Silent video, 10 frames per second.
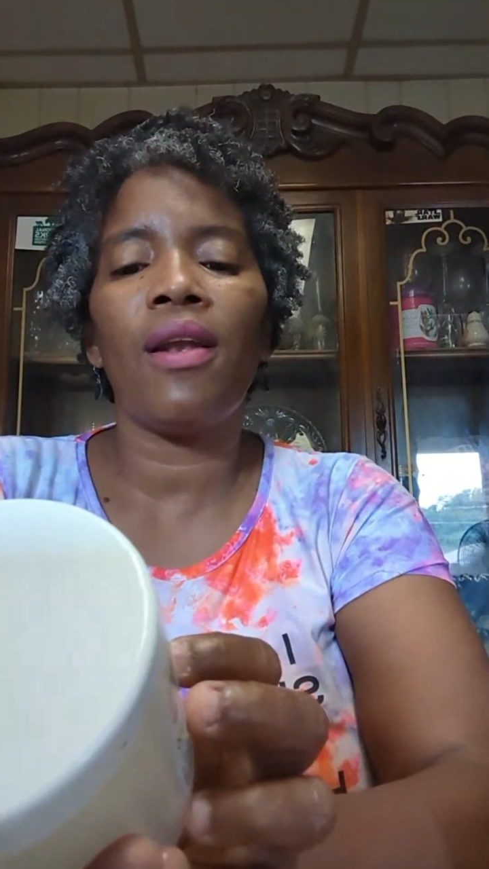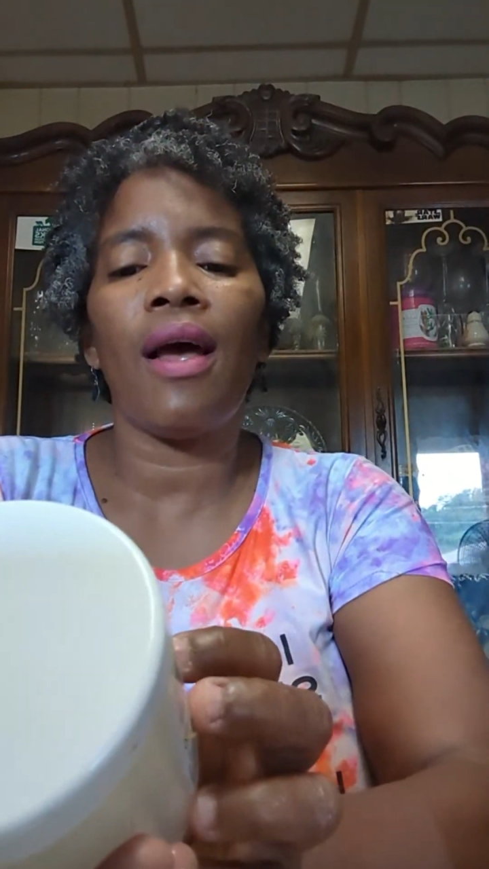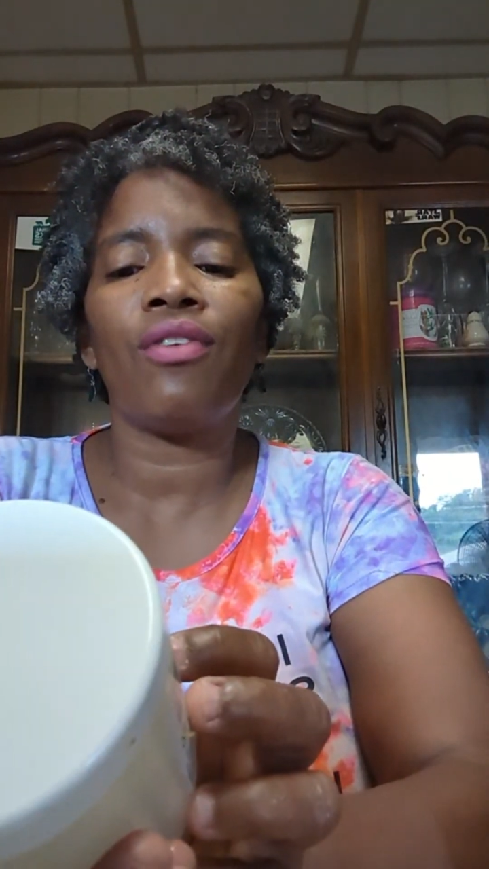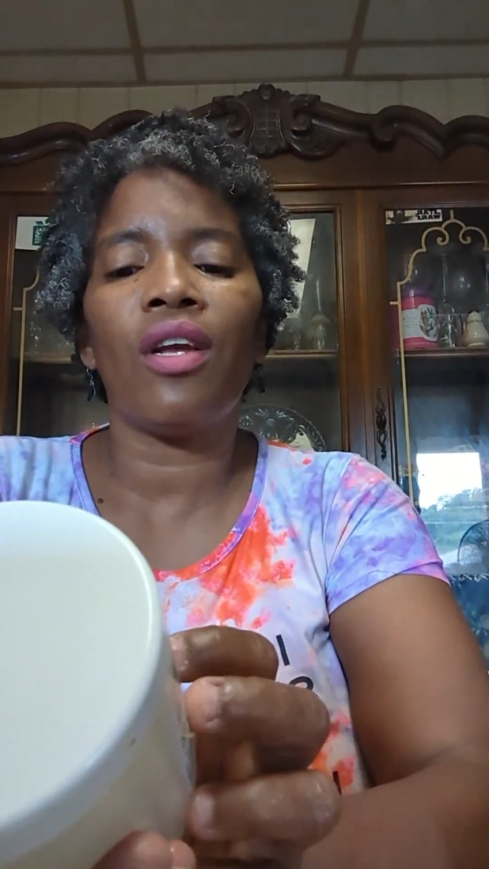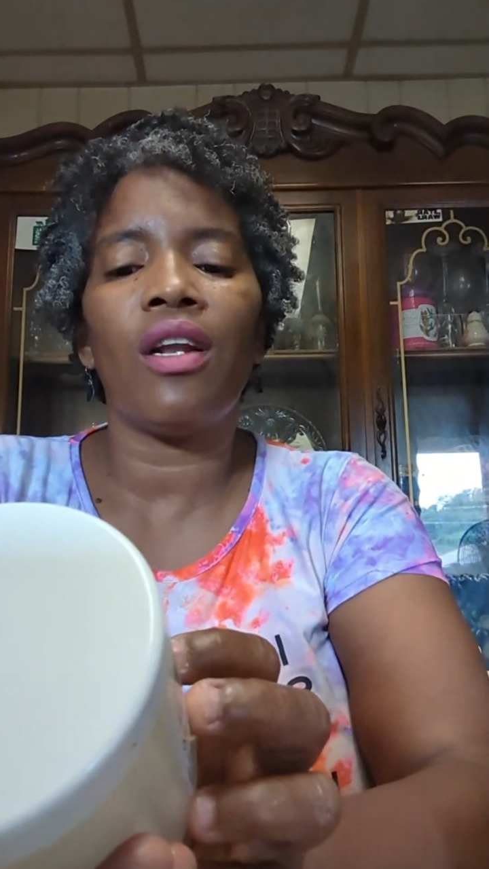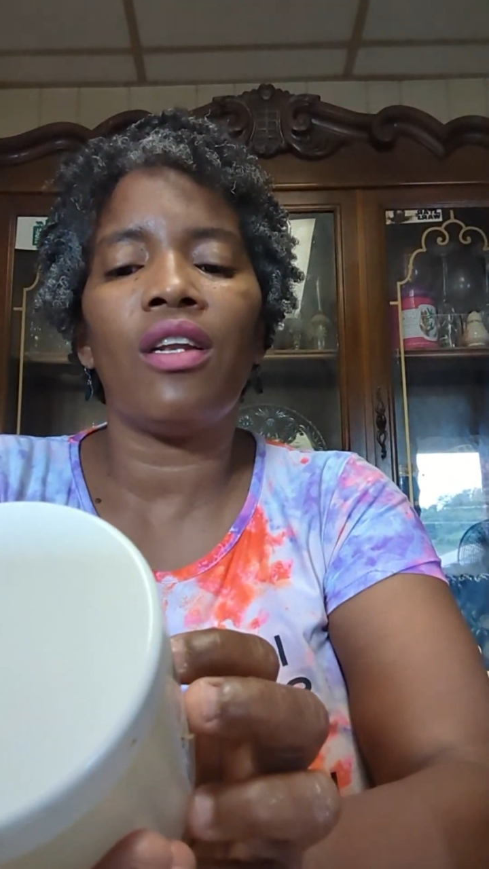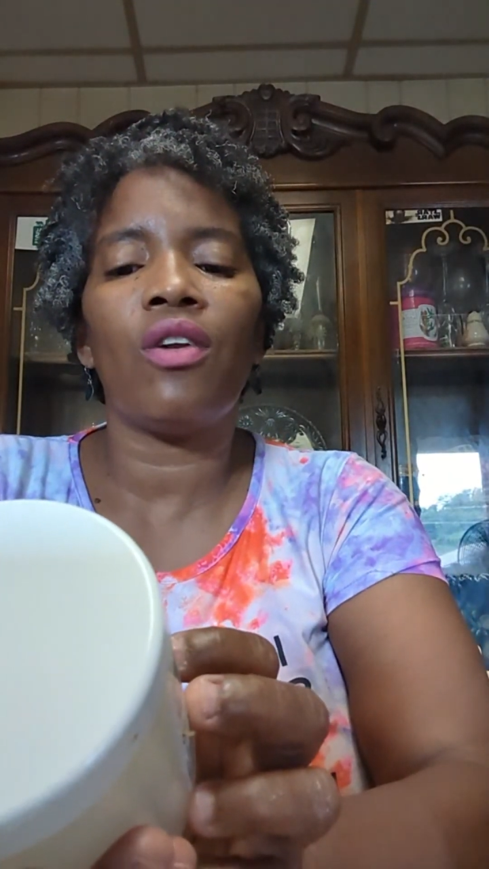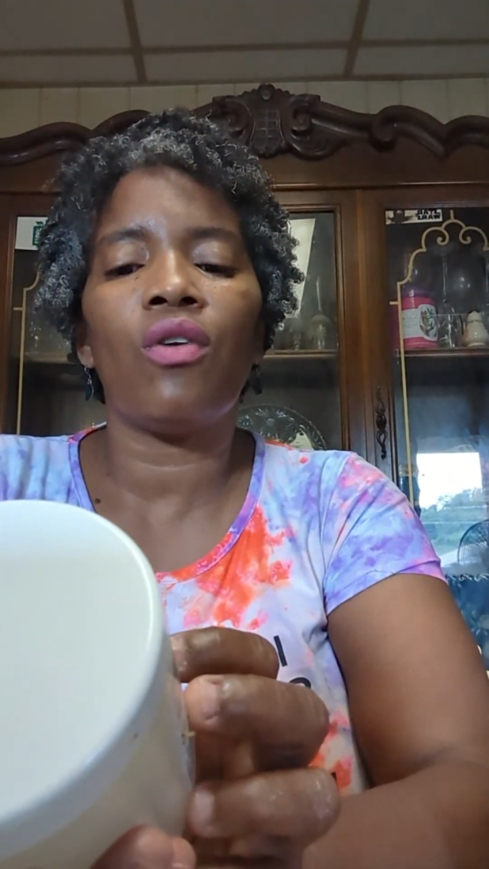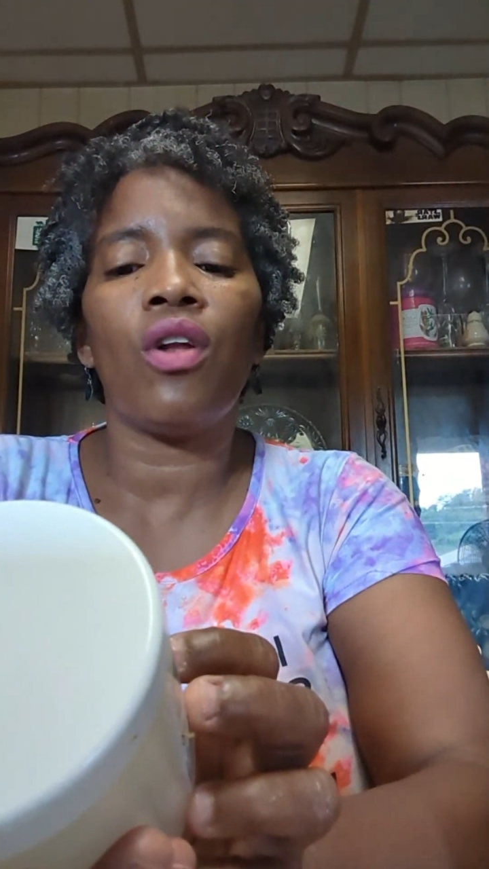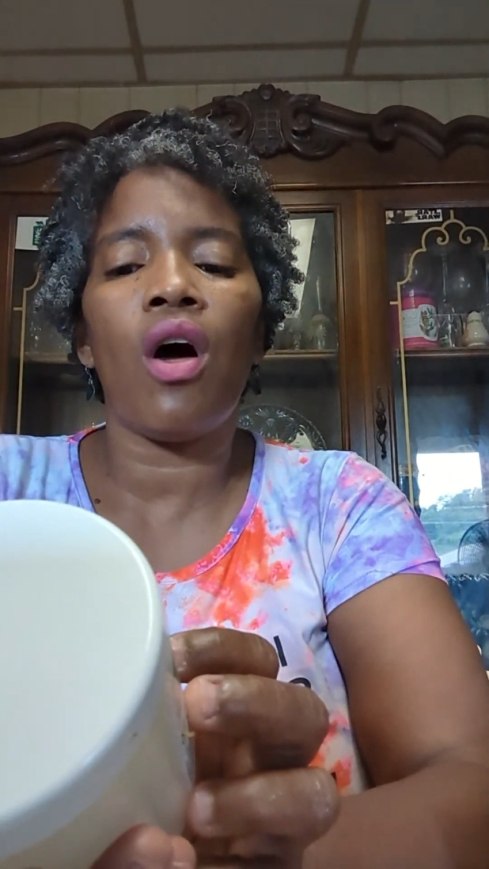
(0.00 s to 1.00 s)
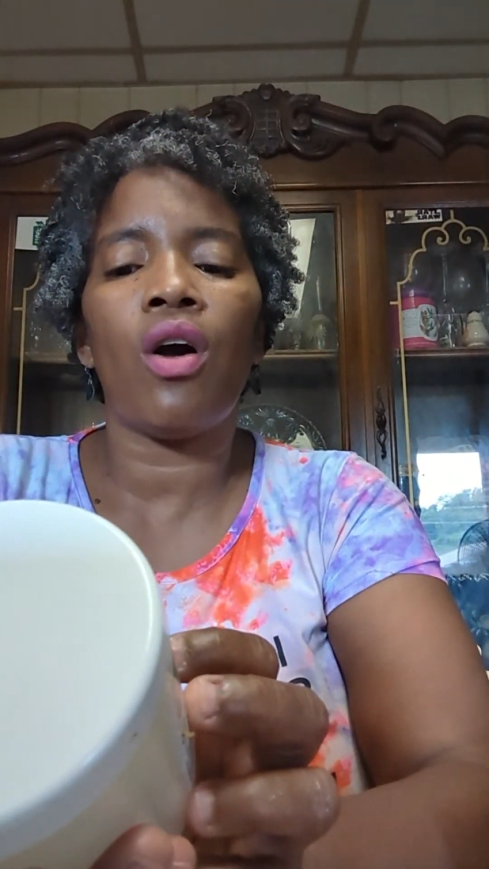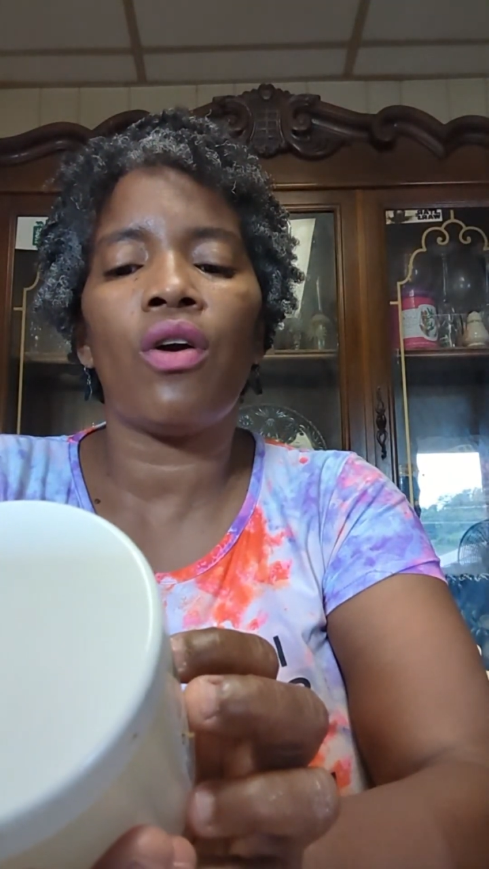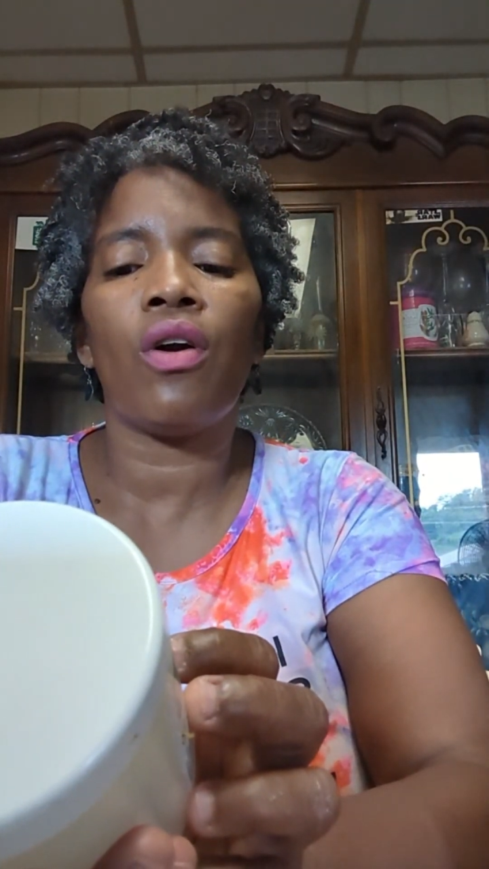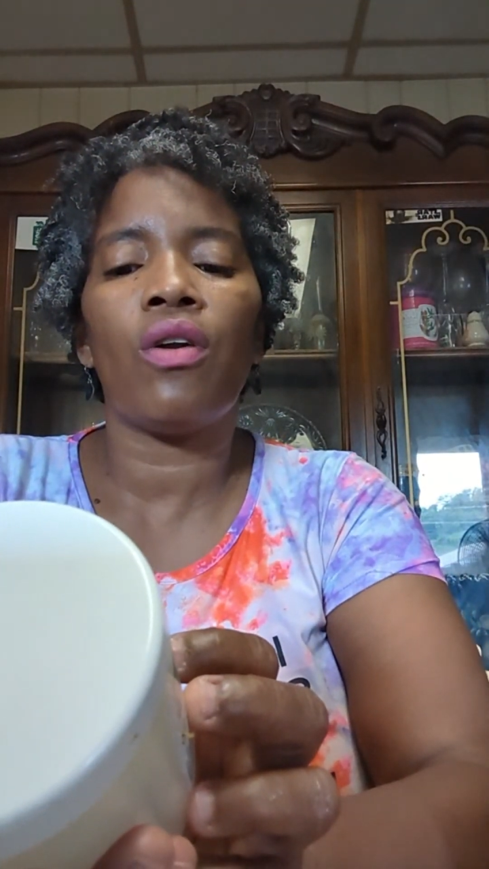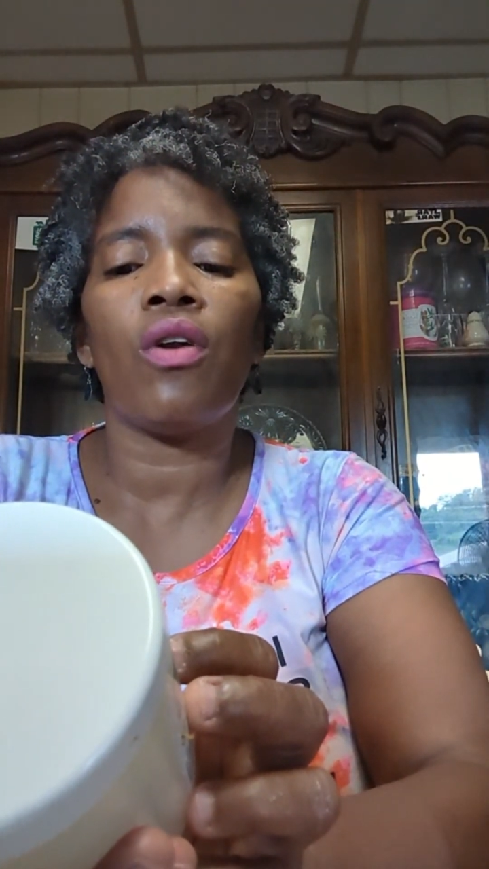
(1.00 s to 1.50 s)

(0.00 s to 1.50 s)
left in a little longer,